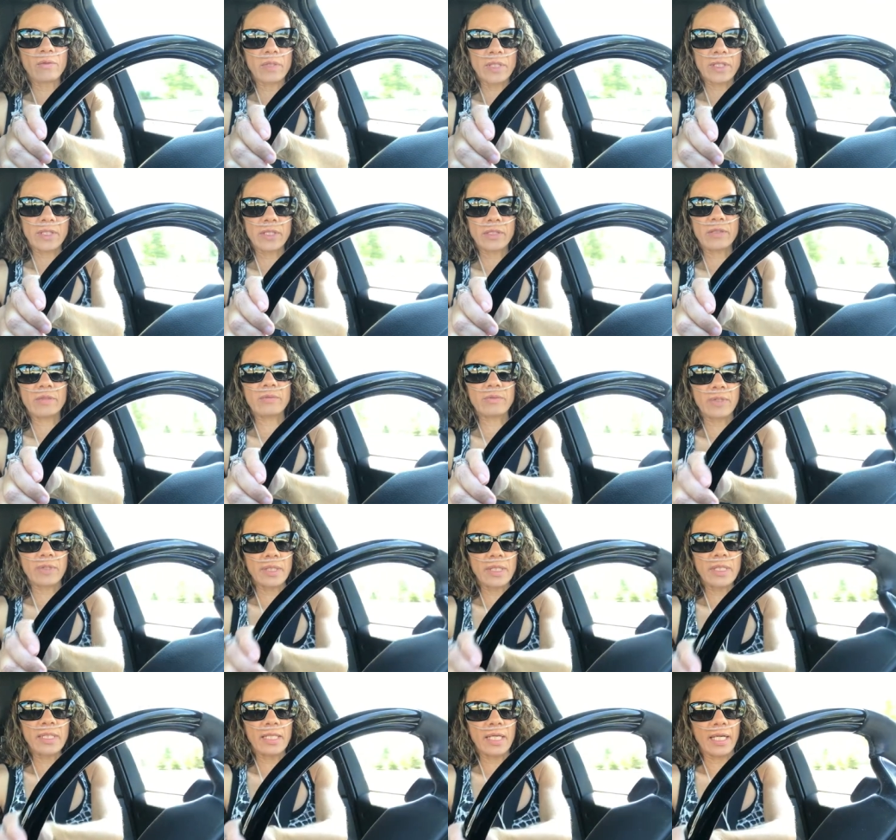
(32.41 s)
which is
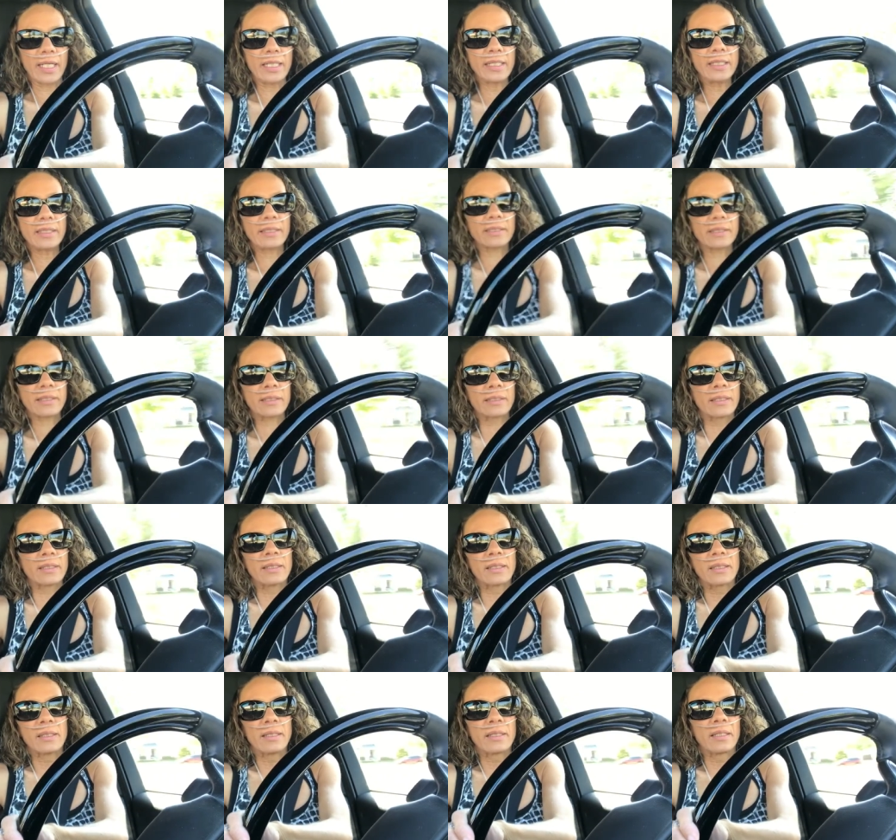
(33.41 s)
really nice.
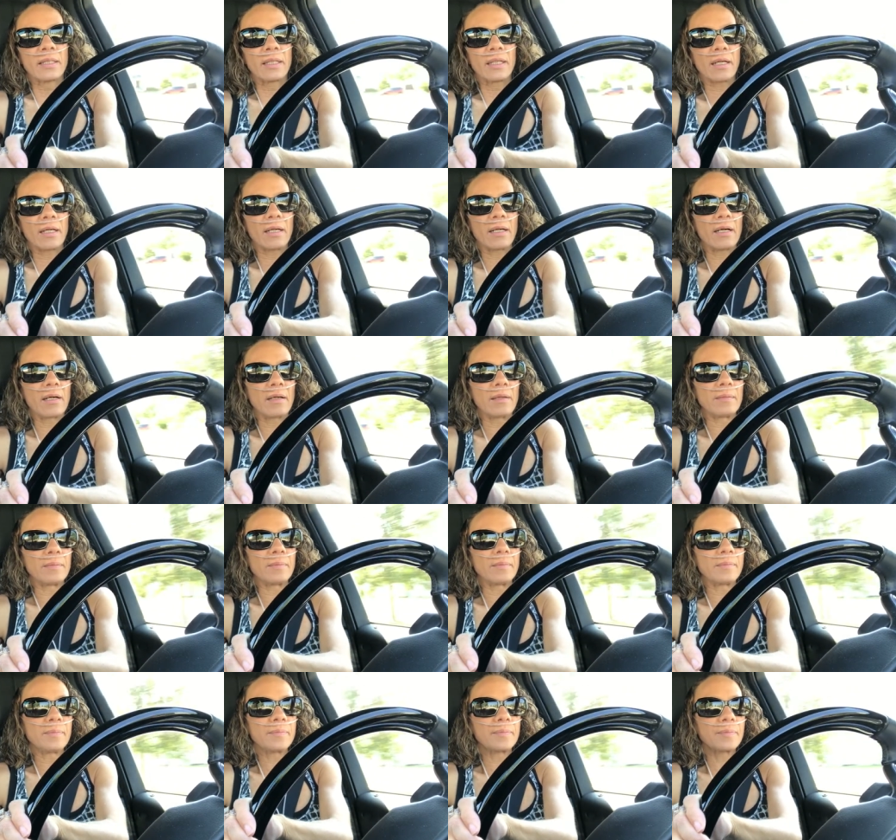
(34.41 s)

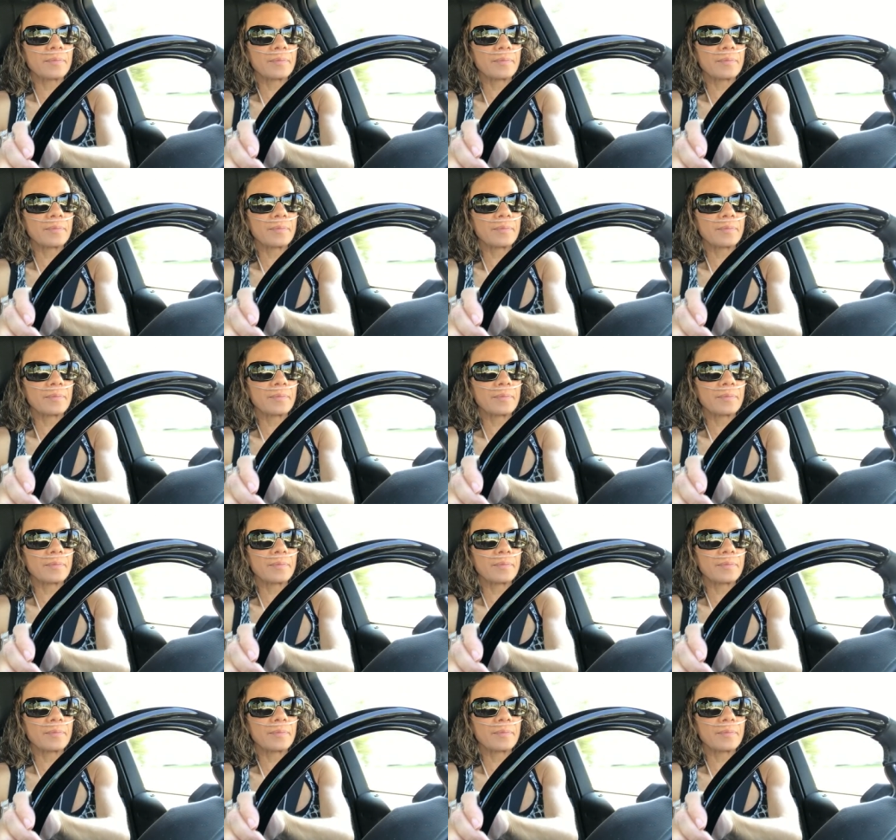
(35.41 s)
Um,